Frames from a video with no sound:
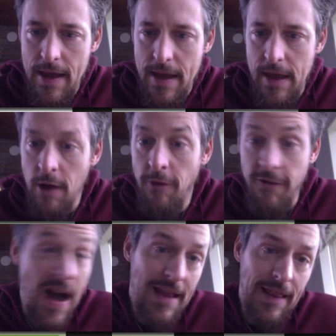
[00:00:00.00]

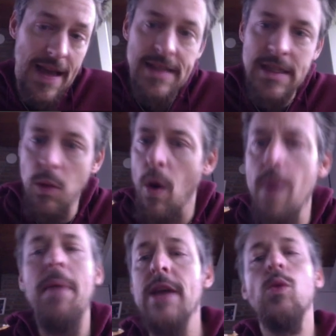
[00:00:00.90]
violates the
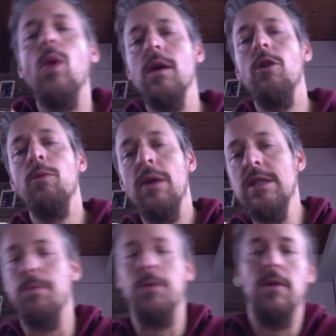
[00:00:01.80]
one page, one goal
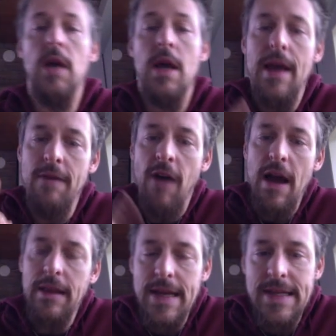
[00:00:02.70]
principle. It
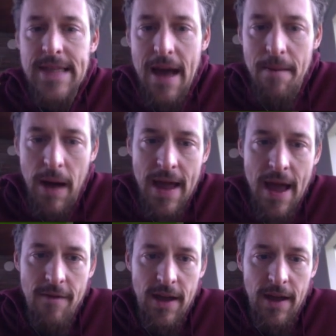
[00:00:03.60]
violates that by
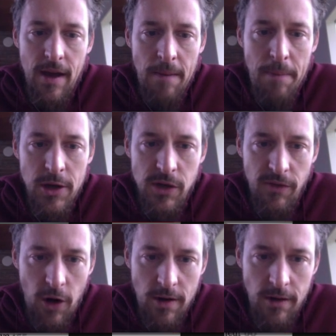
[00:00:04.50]
having a bunch of
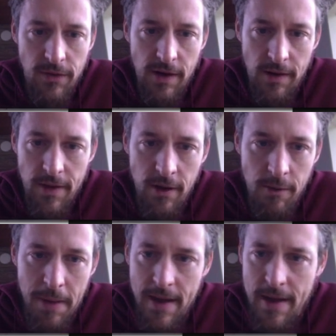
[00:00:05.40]
articles here on the
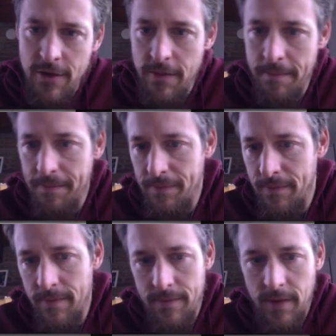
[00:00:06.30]
home page,
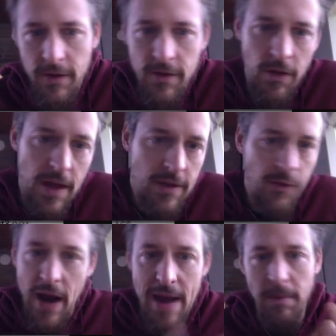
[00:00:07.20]
So that's
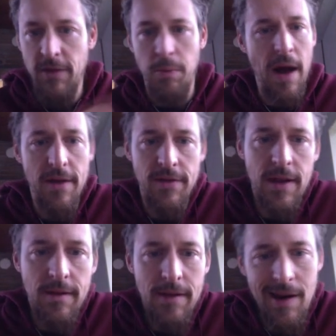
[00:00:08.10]
for aimless
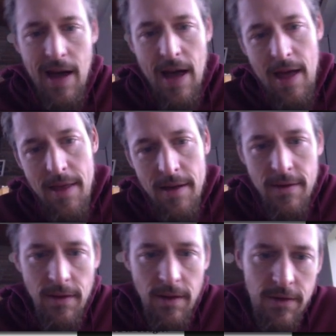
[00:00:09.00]
browsing. That
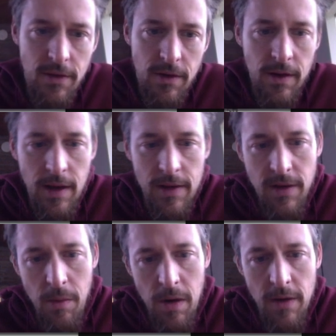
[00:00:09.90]
doesn't look so good. Let's
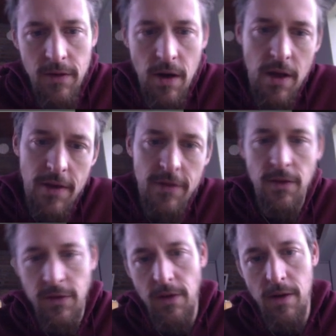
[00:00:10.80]
see what else. Oh, this
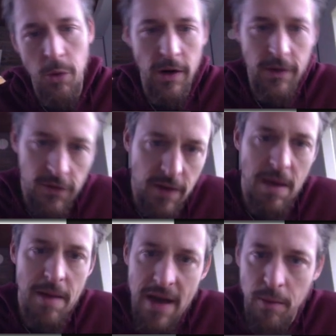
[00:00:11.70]
looks a little more interesting.
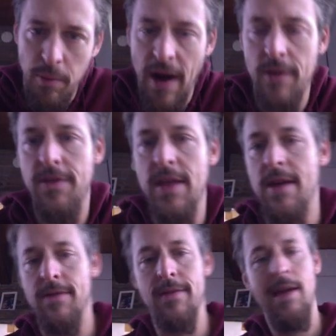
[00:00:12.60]
Maybe I'll browse
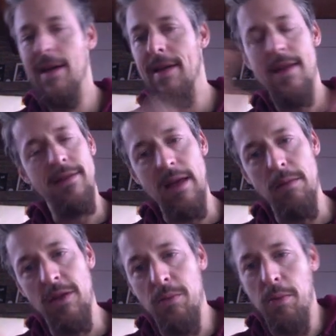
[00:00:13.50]
this. That's
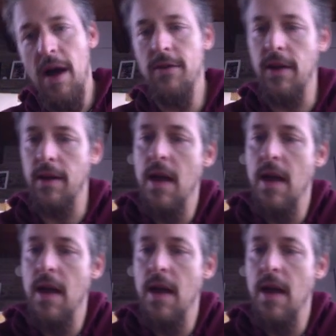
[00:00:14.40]
aimless browsing.